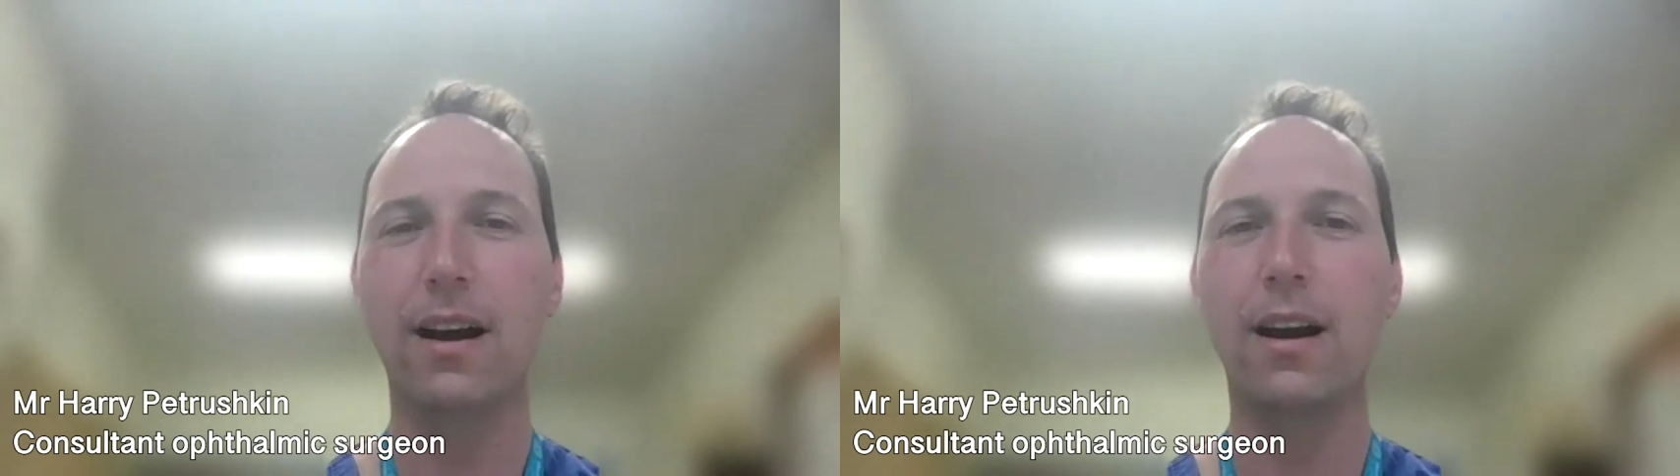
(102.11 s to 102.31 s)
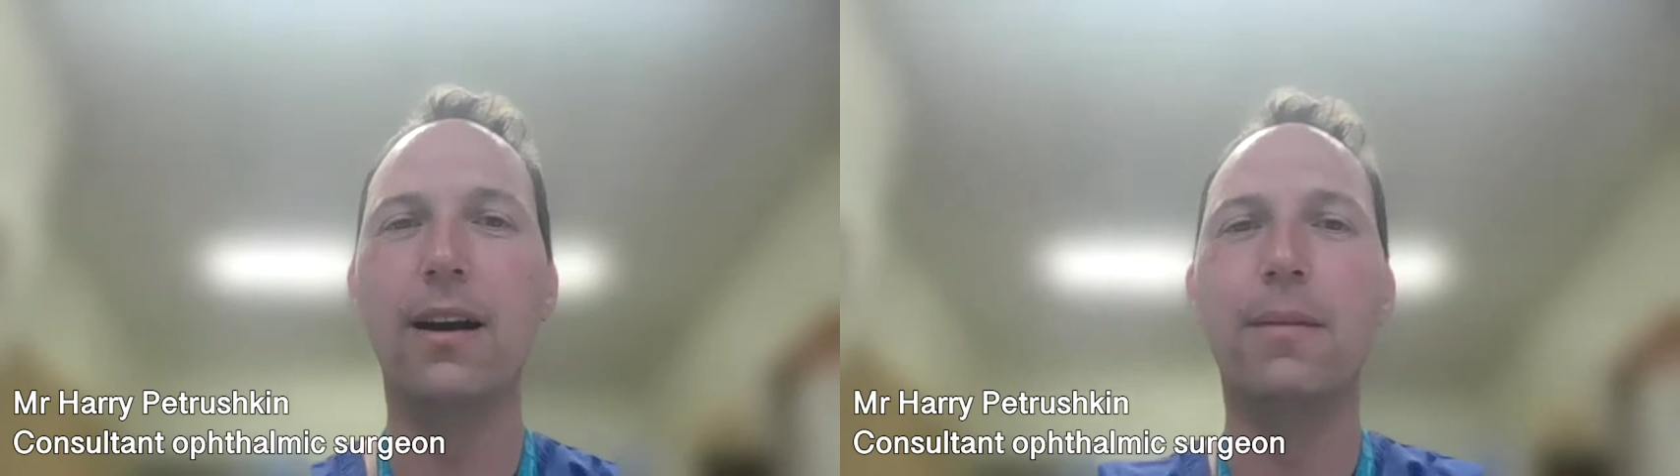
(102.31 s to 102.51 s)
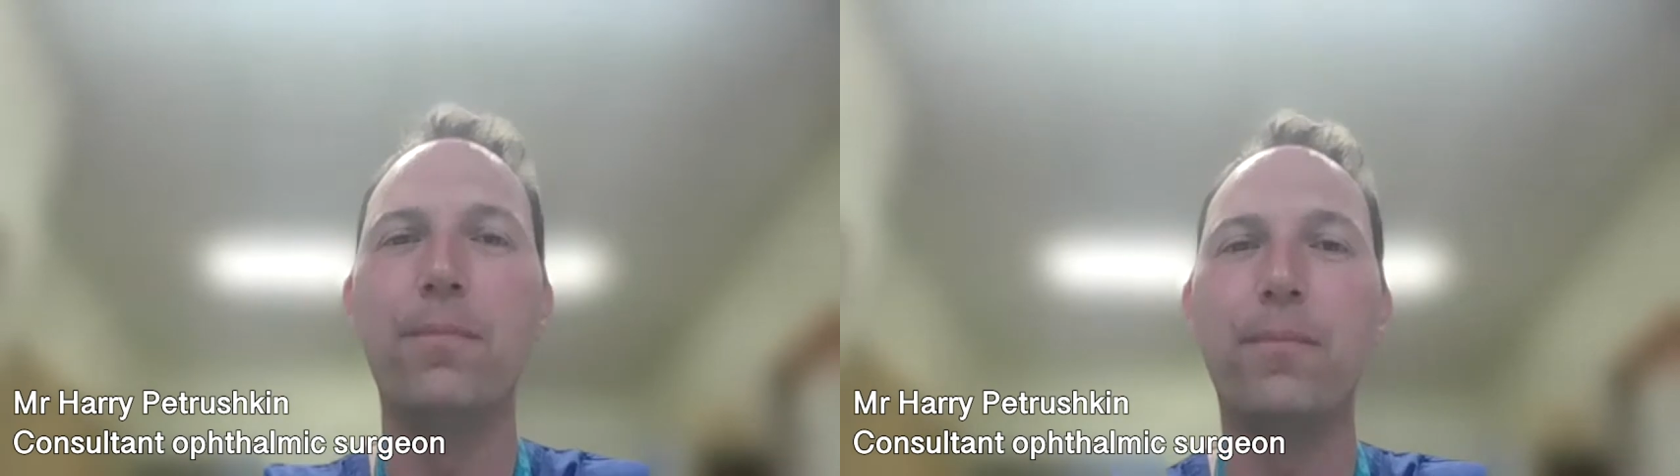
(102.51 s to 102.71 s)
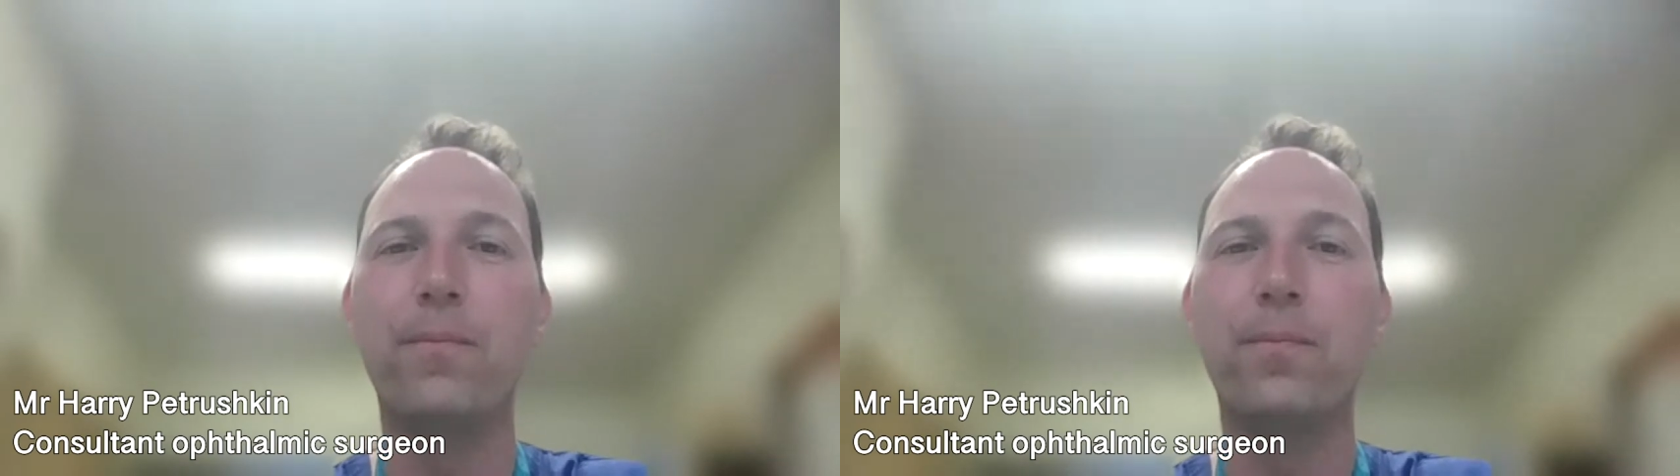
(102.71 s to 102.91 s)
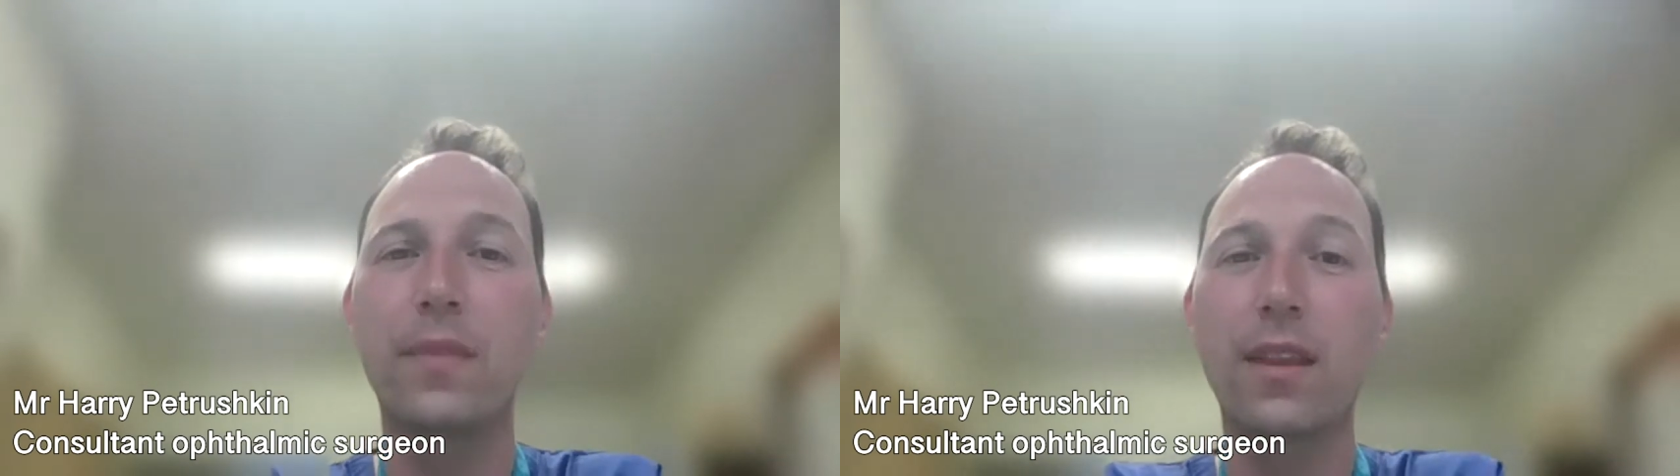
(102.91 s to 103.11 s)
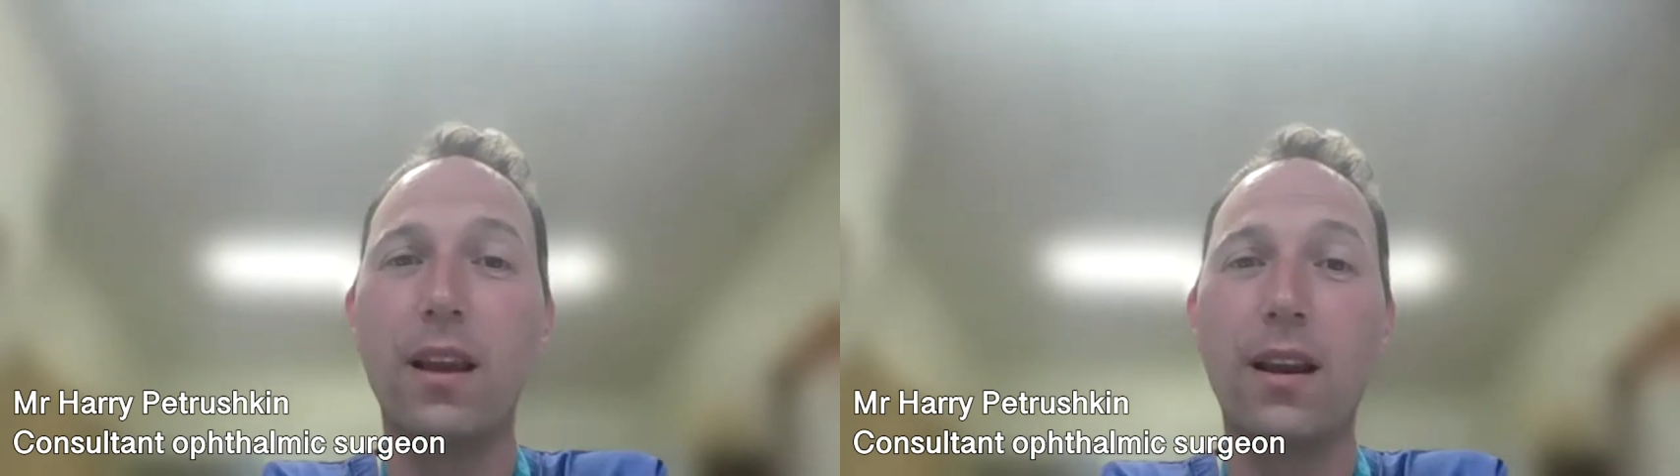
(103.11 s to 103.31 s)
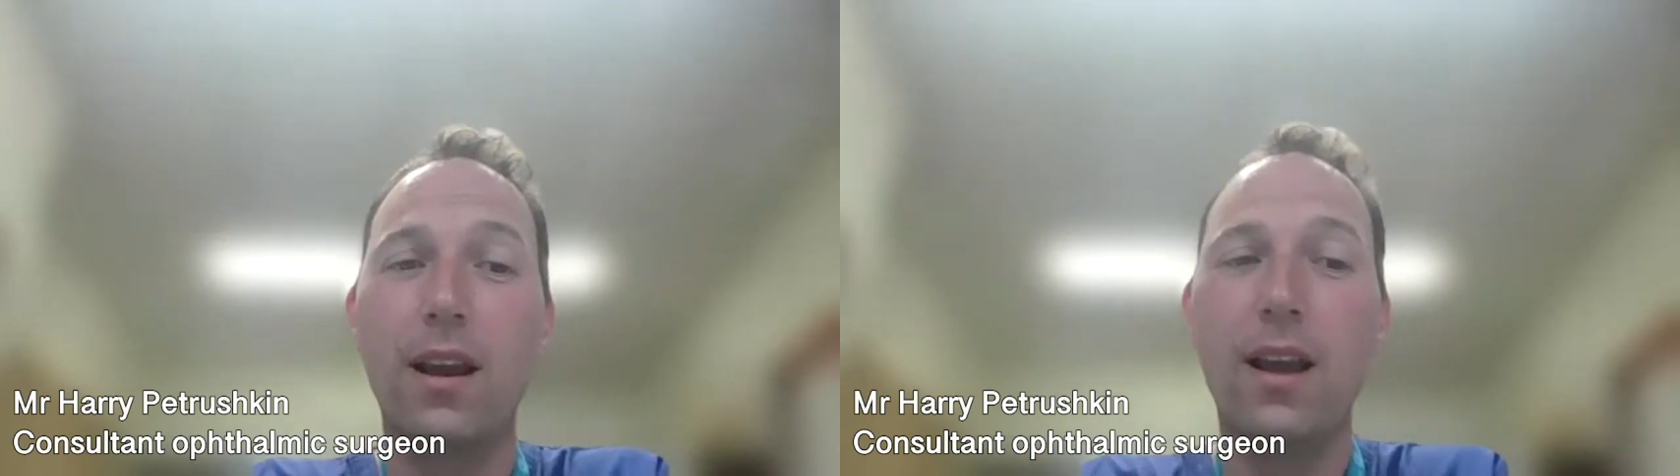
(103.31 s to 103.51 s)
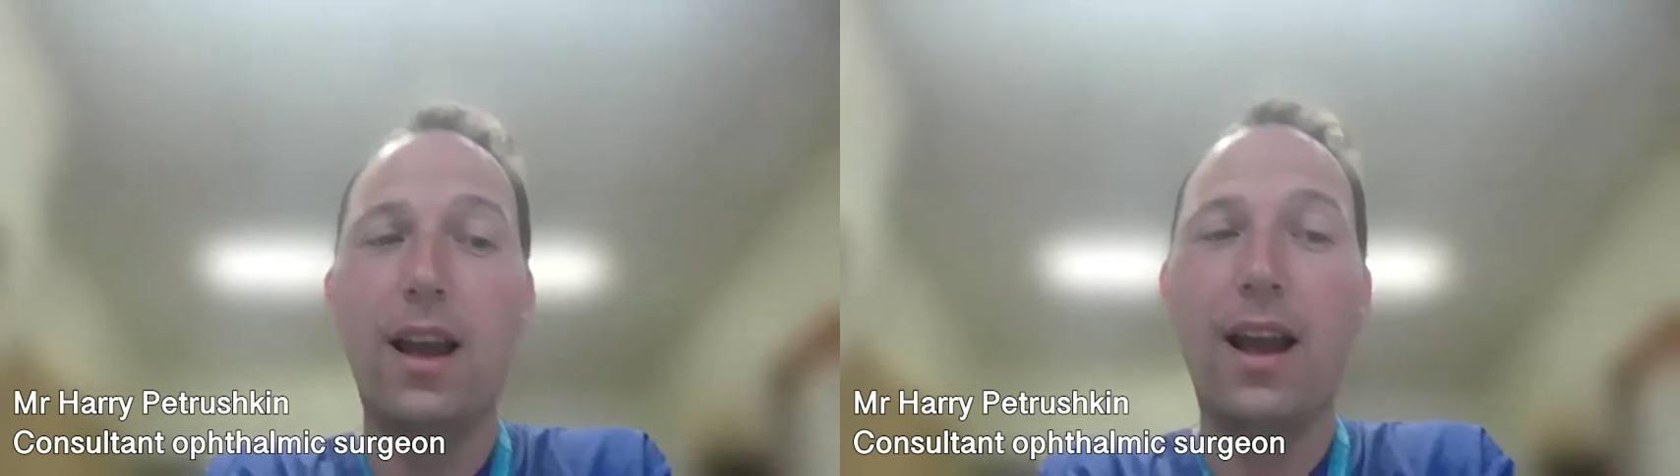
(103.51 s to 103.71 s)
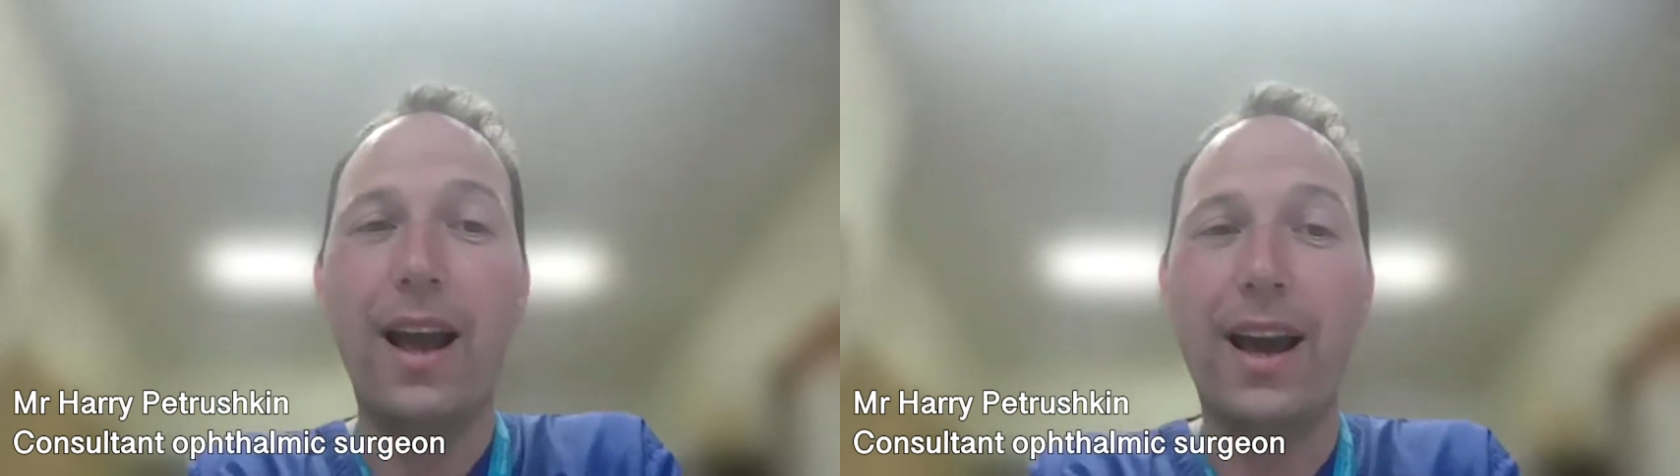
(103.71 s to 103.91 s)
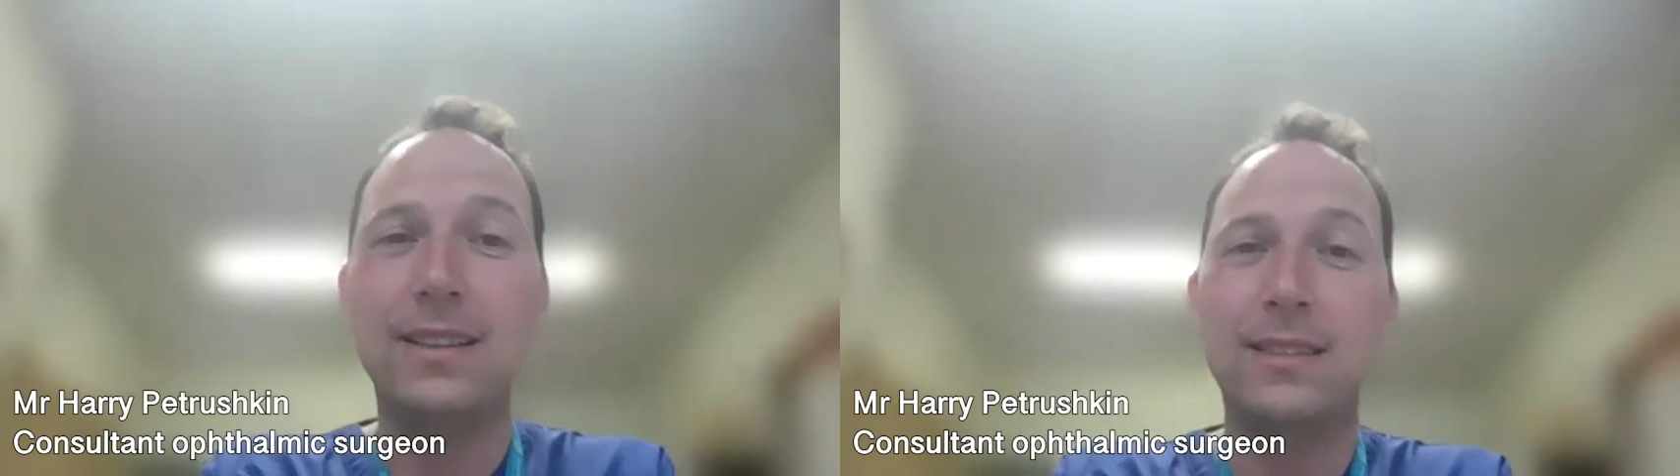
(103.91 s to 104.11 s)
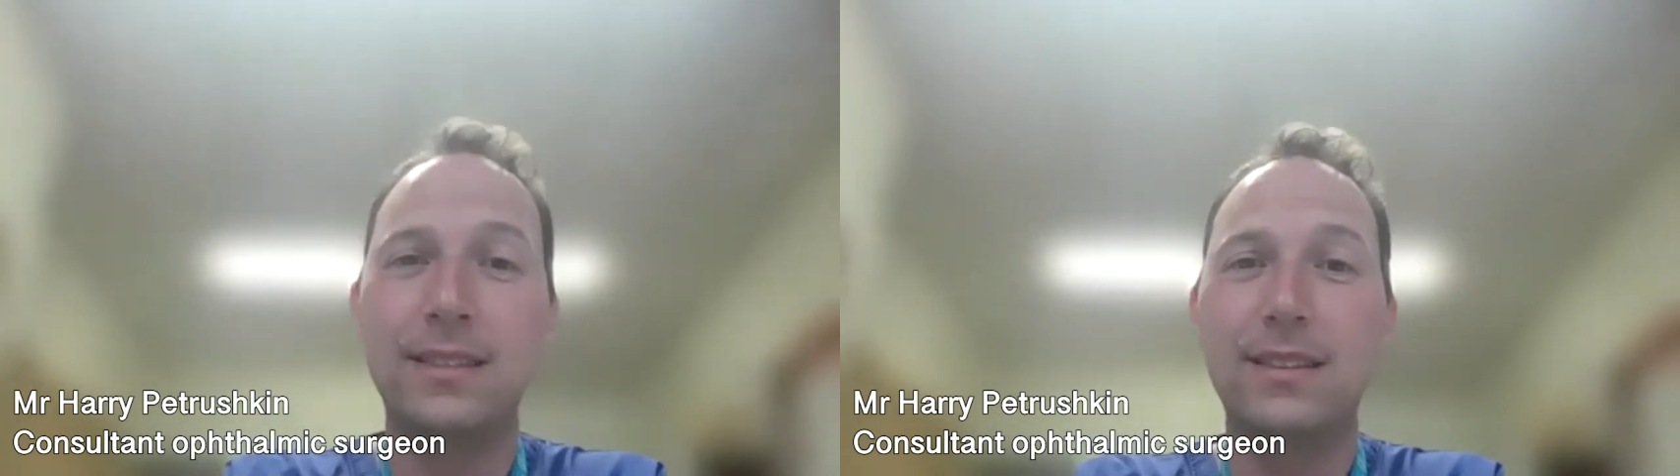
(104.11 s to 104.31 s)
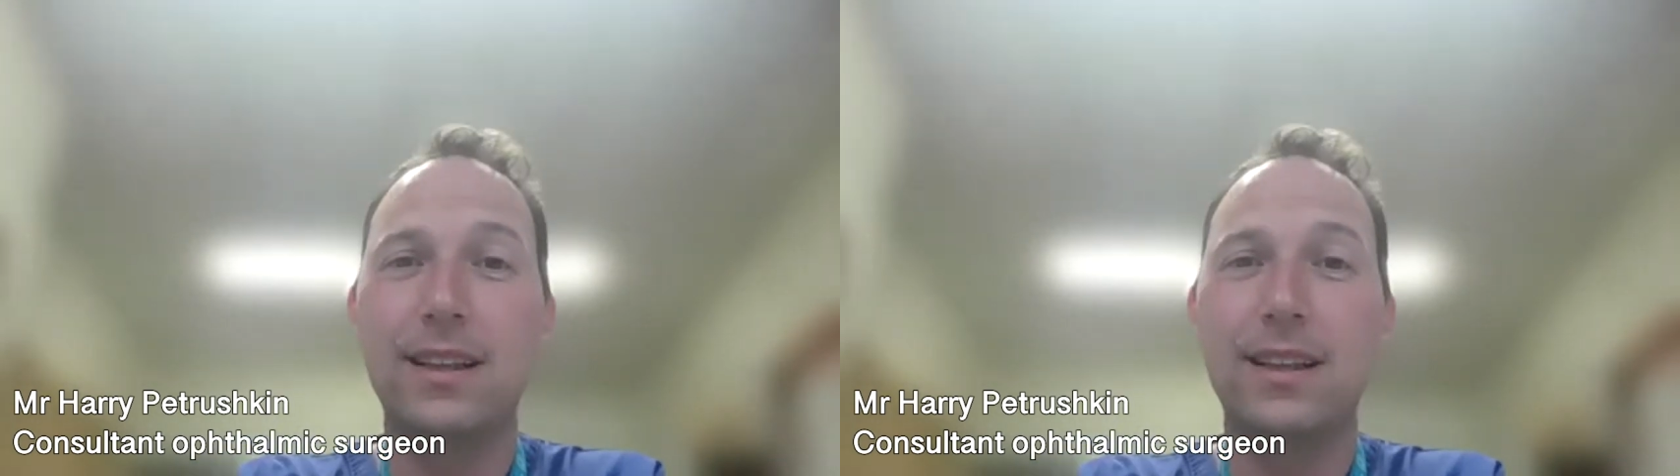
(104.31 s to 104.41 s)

And